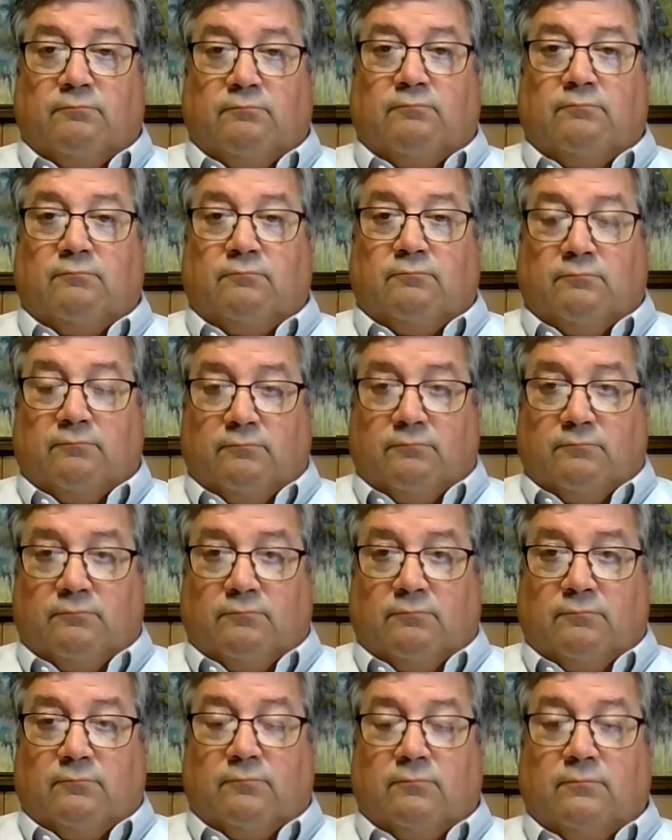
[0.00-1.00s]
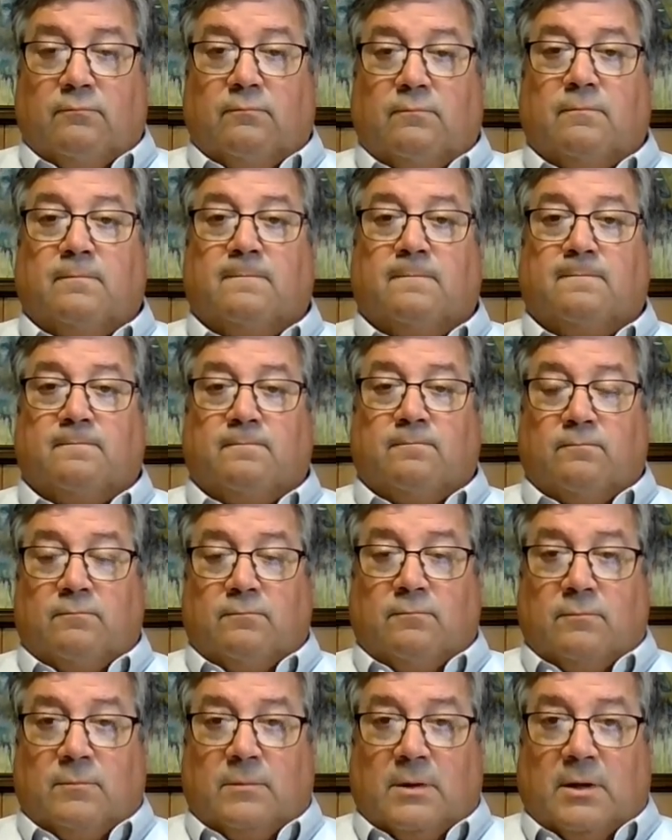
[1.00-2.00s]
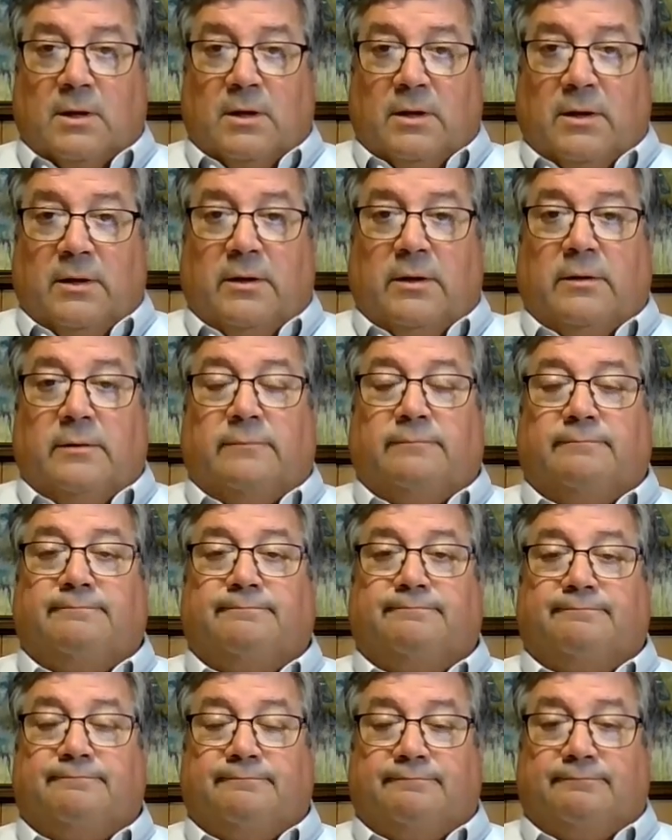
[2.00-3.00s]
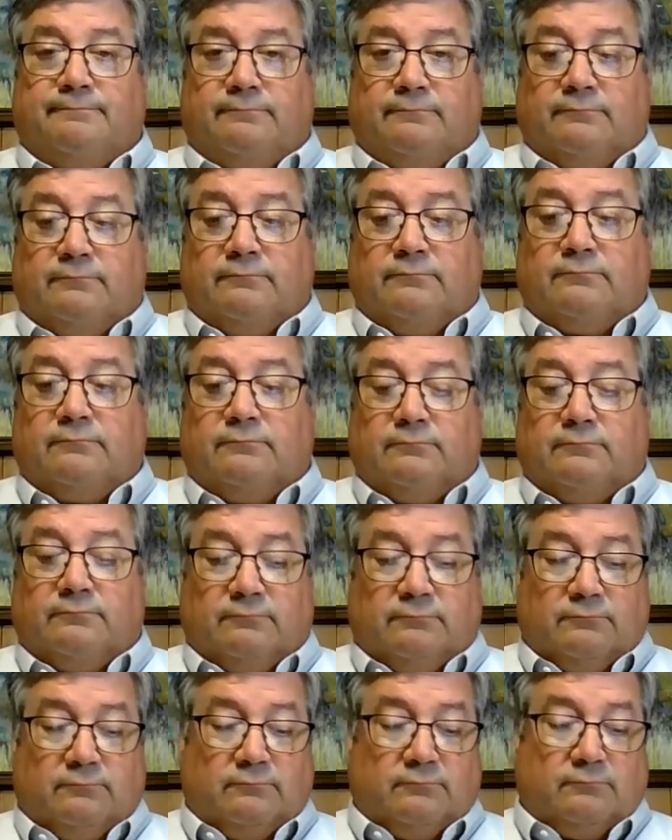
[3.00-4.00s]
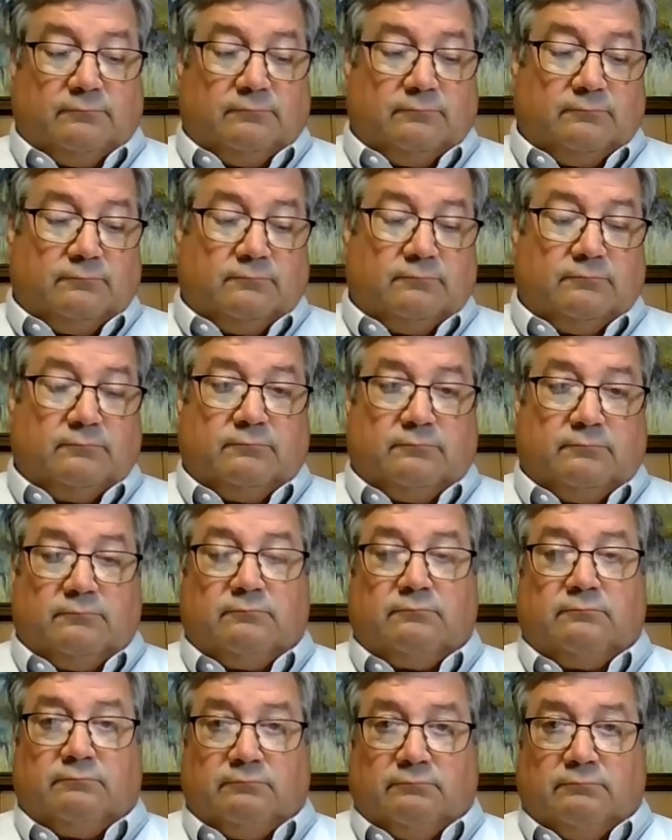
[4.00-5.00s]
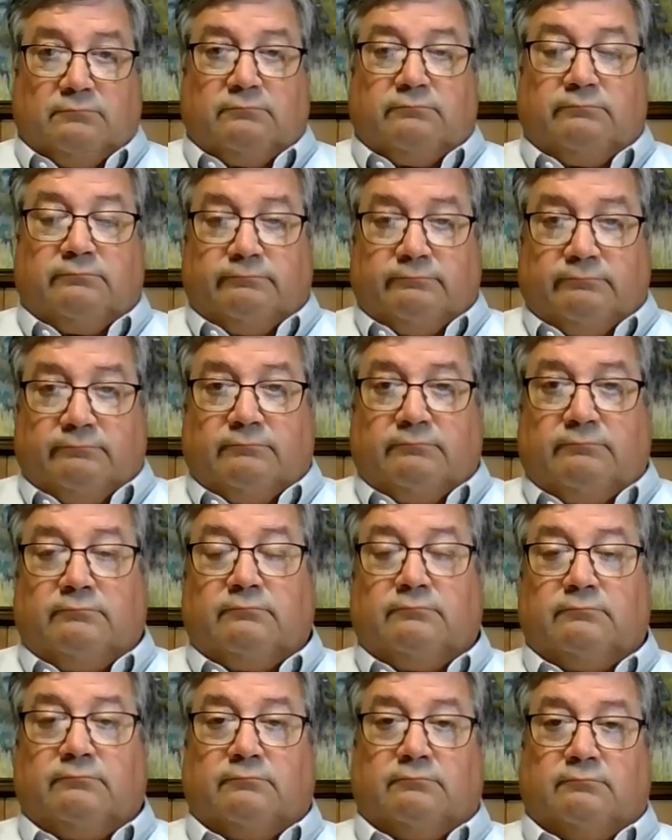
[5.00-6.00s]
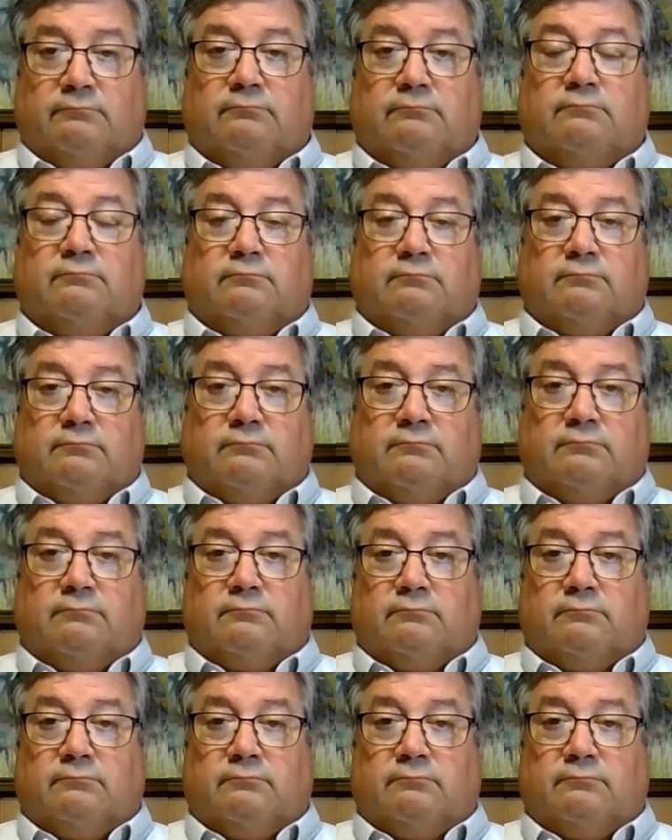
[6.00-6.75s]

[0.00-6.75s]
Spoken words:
This person isn't speaking.